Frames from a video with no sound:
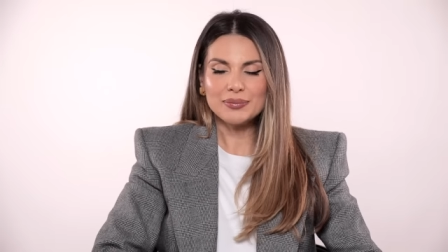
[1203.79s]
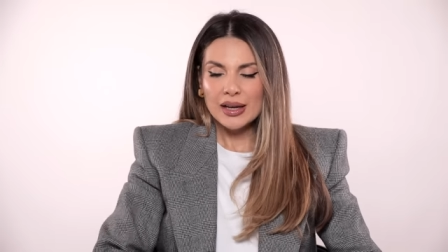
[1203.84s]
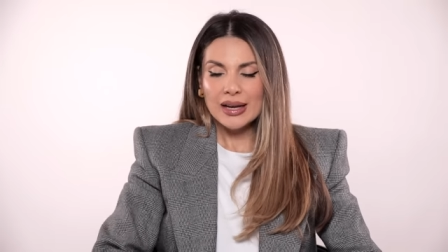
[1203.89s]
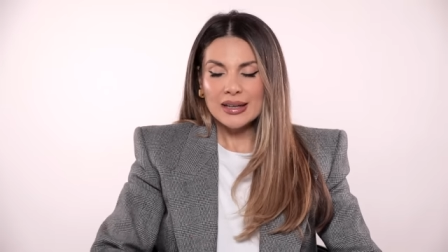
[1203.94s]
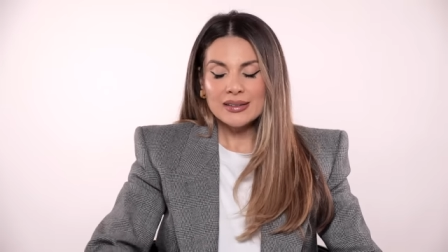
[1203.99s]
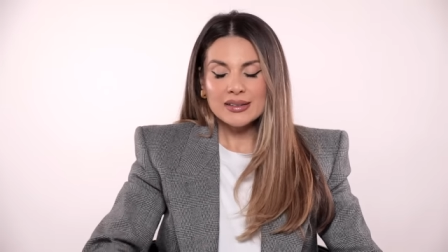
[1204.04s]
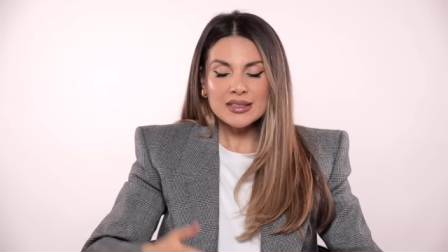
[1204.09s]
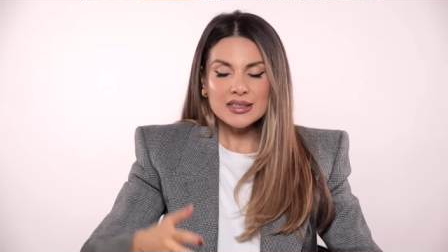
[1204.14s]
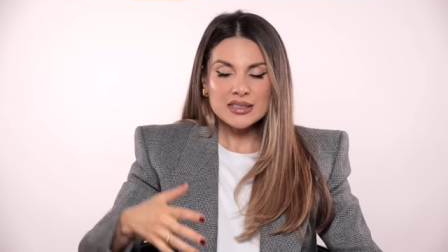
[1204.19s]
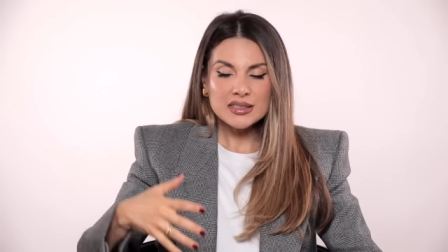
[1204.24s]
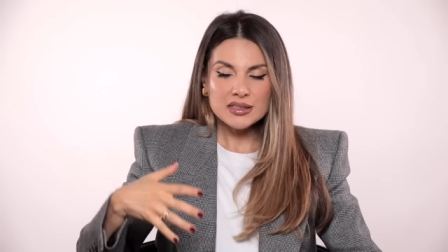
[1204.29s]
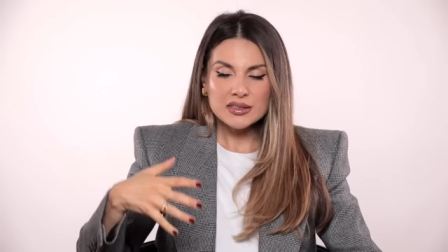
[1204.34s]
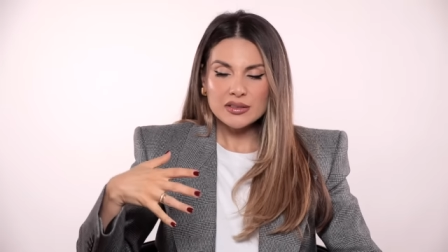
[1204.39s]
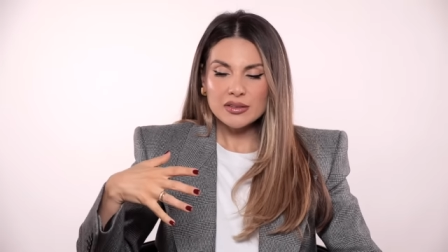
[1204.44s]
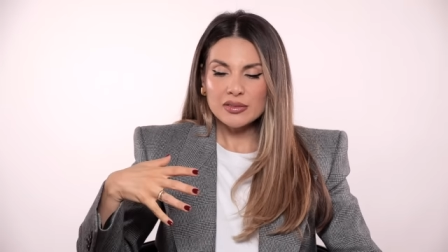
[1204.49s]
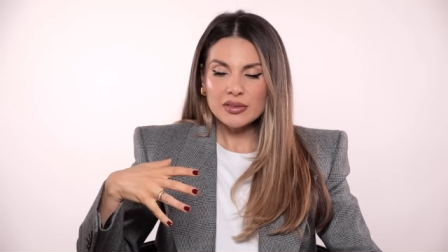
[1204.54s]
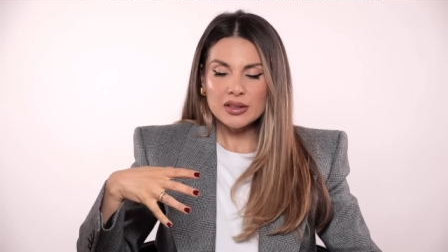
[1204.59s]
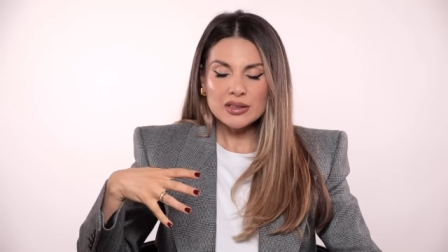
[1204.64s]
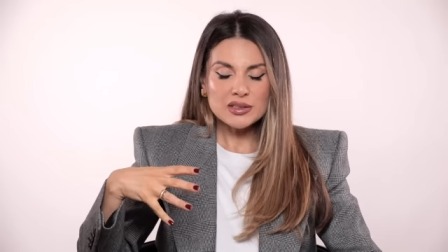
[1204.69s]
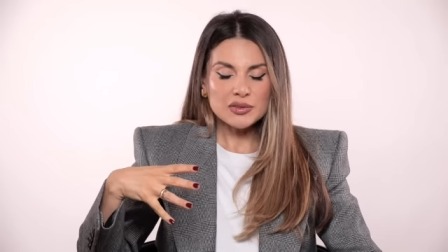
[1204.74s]
and this
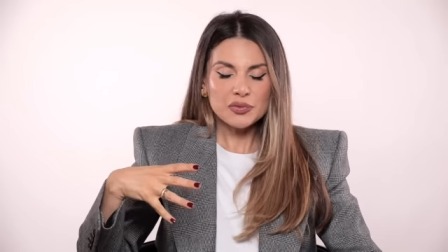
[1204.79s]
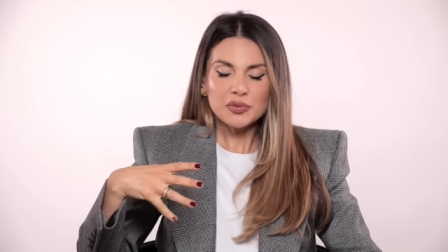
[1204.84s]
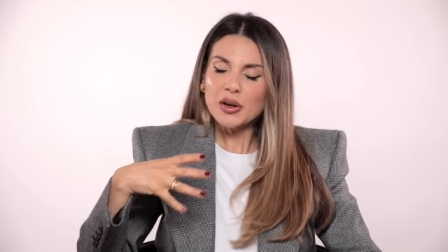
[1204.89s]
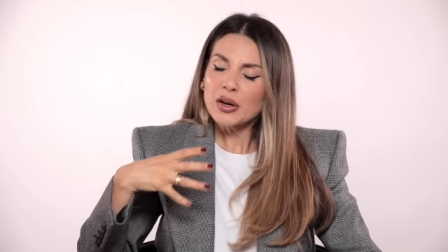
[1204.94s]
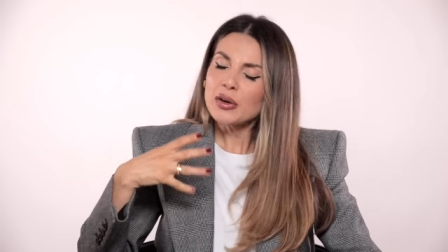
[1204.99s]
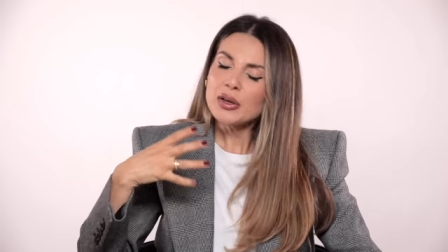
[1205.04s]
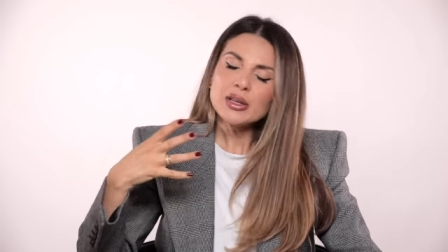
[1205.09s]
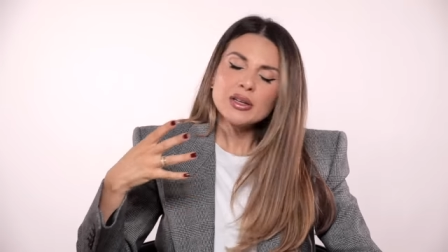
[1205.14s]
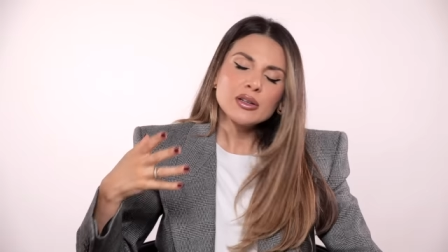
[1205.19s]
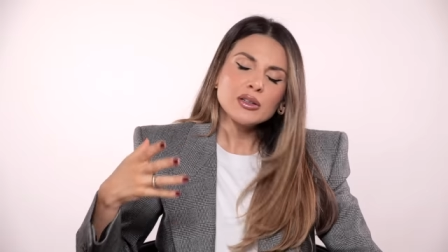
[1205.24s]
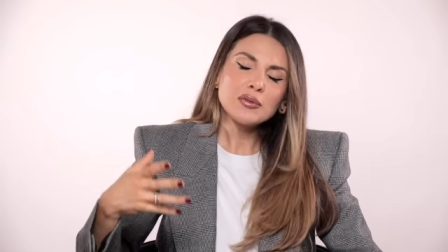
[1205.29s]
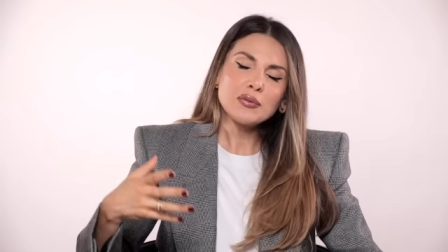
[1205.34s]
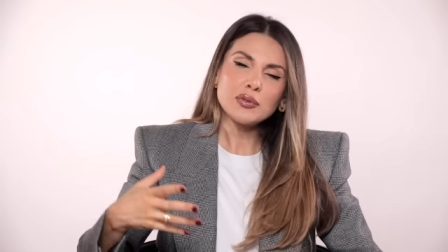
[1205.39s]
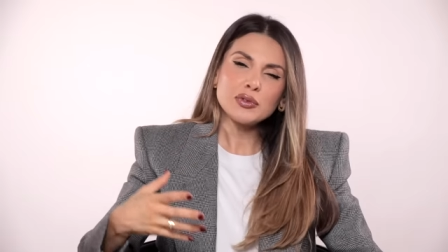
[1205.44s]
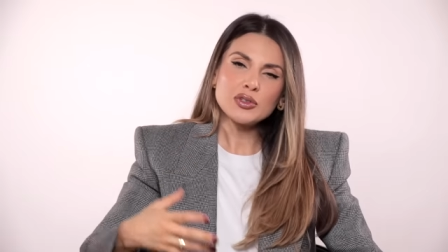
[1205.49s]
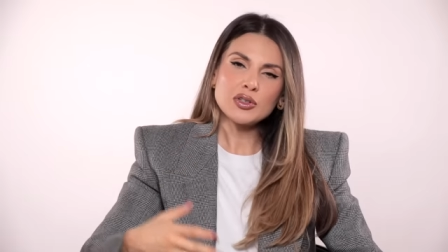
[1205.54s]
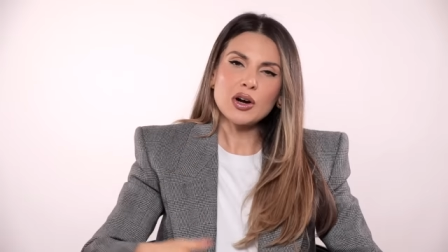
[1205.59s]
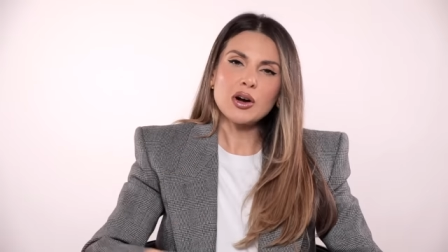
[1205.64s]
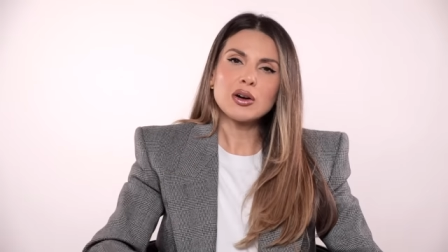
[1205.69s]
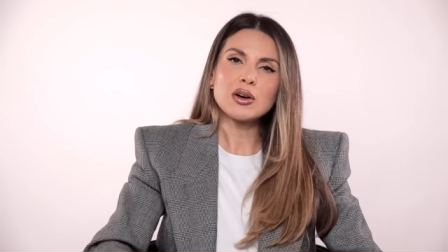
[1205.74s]
this very good
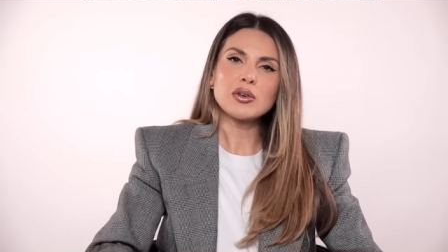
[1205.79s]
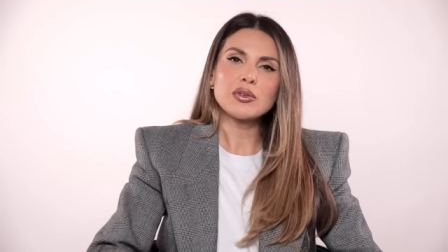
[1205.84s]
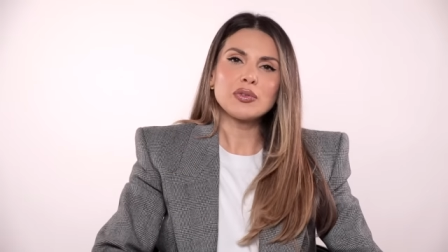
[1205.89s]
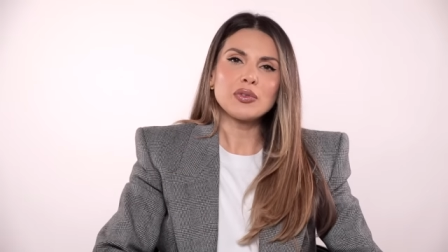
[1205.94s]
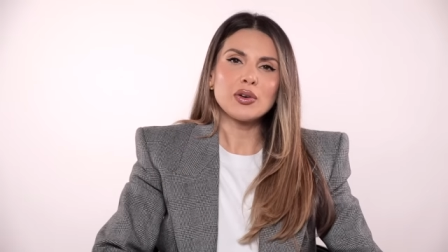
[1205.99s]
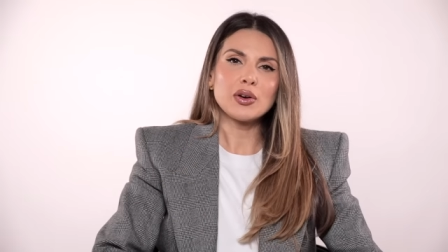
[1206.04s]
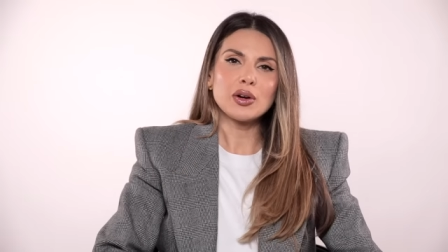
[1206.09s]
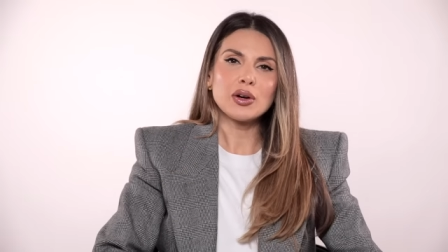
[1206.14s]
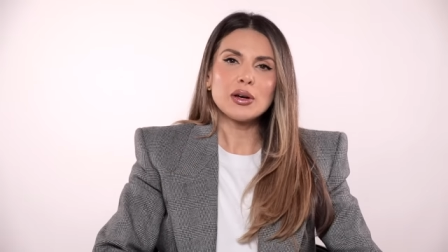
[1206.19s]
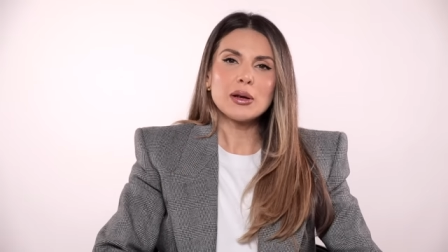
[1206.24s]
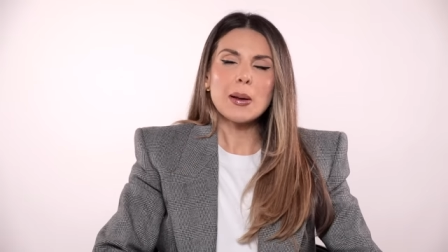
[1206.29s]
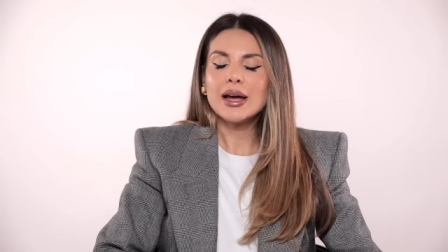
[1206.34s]
photographer,